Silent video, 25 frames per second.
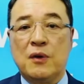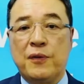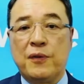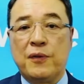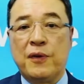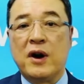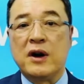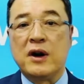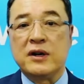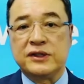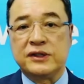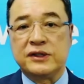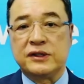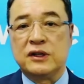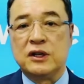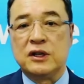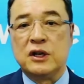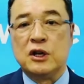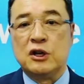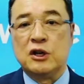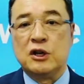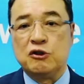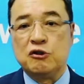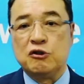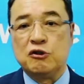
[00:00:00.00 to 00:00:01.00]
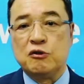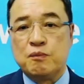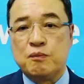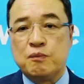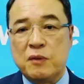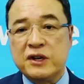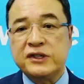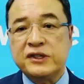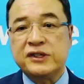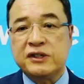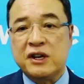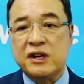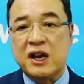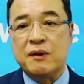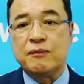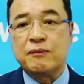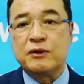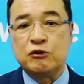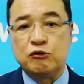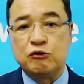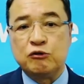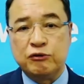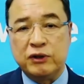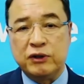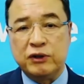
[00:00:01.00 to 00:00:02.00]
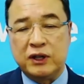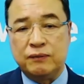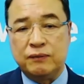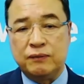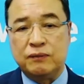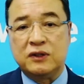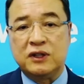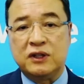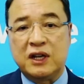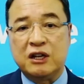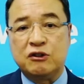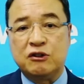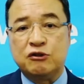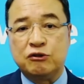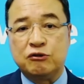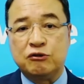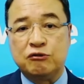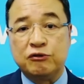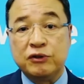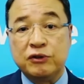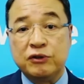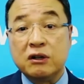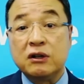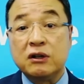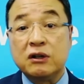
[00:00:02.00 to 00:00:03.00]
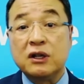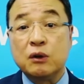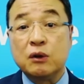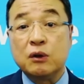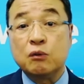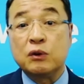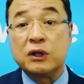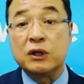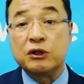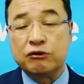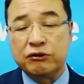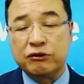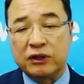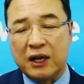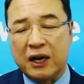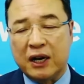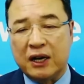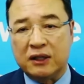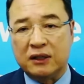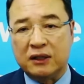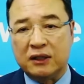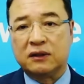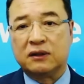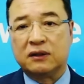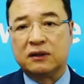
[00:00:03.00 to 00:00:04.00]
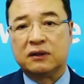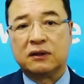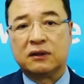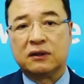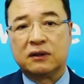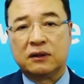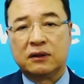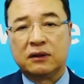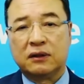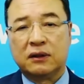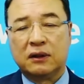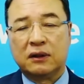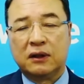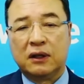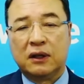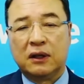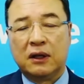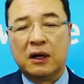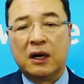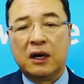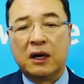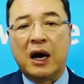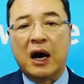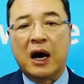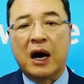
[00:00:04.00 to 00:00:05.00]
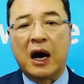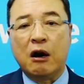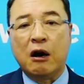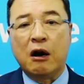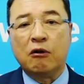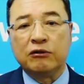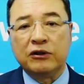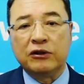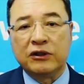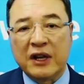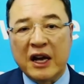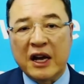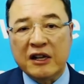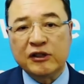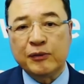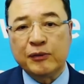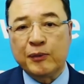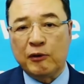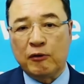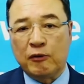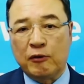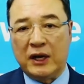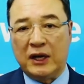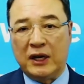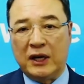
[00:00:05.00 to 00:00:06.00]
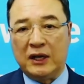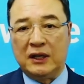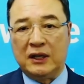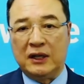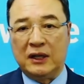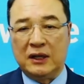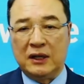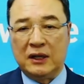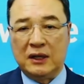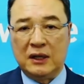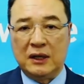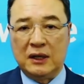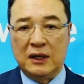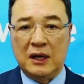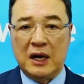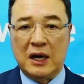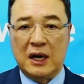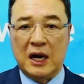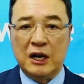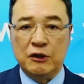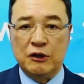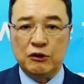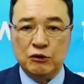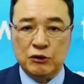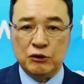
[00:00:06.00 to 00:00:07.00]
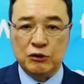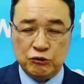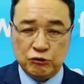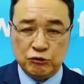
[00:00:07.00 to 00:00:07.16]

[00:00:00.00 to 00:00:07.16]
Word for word: First, you must have a dream that you really want to get it. How desperate are your